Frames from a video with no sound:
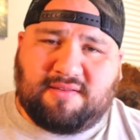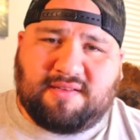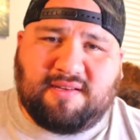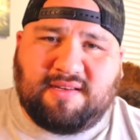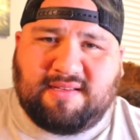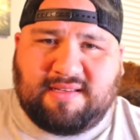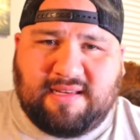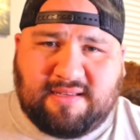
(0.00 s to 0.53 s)

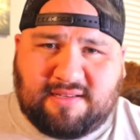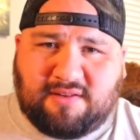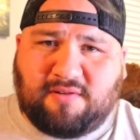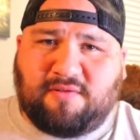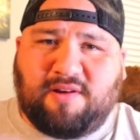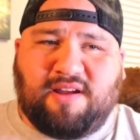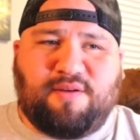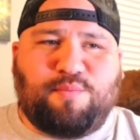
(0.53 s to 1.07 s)
his
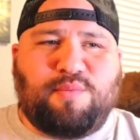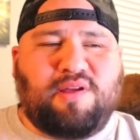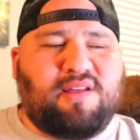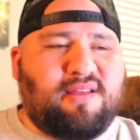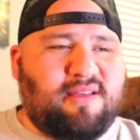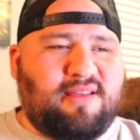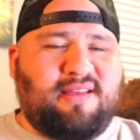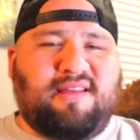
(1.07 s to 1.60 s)
Instagram,
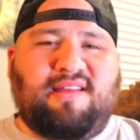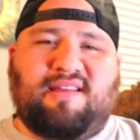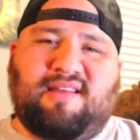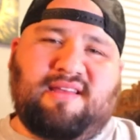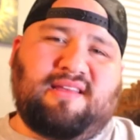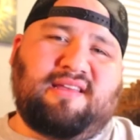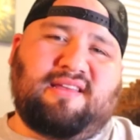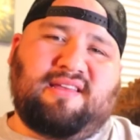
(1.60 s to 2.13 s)

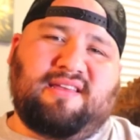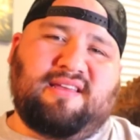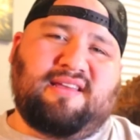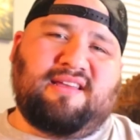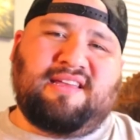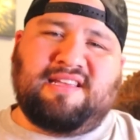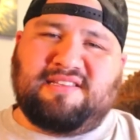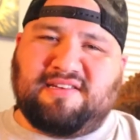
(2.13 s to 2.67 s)

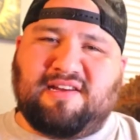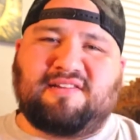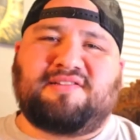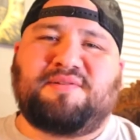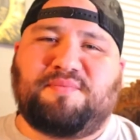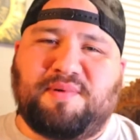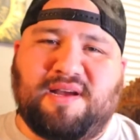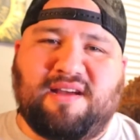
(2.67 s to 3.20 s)
he talks
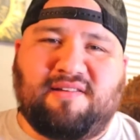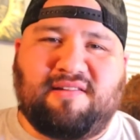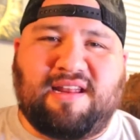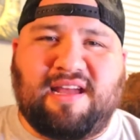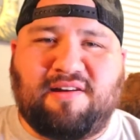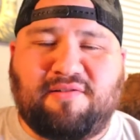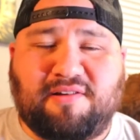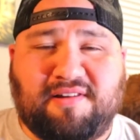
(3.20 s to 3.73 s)
about
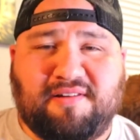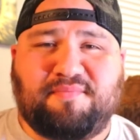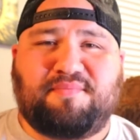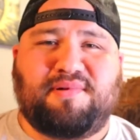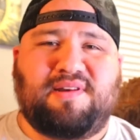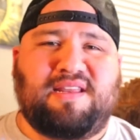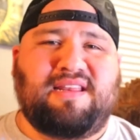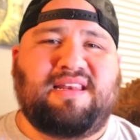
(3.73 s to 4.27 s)
how a
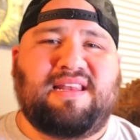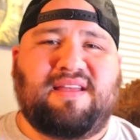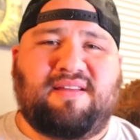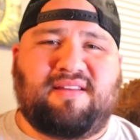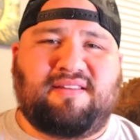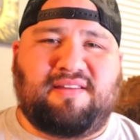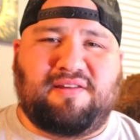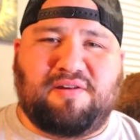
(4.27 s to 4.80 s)
company
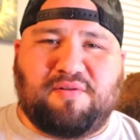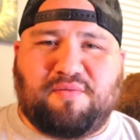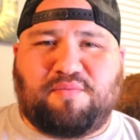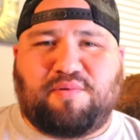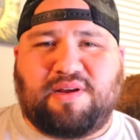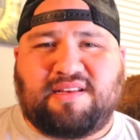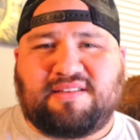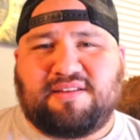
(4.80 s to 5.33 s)

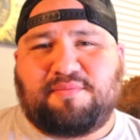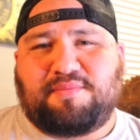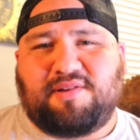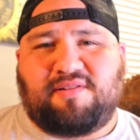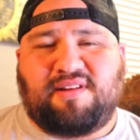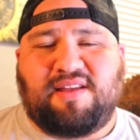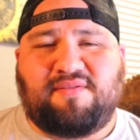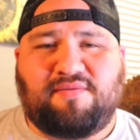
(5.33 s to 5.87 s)
brings up their
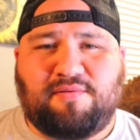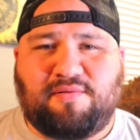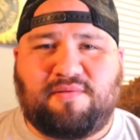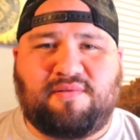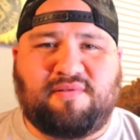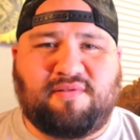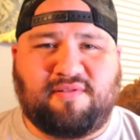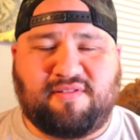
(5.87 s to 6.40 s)
level
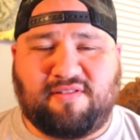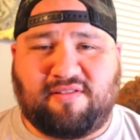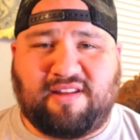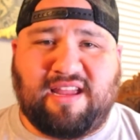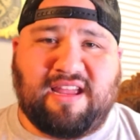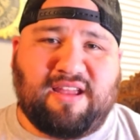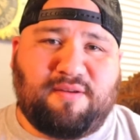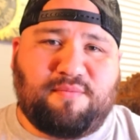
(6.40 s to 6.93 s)
or their
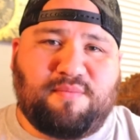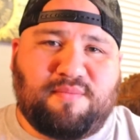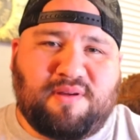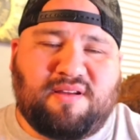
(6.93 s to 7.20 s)
game,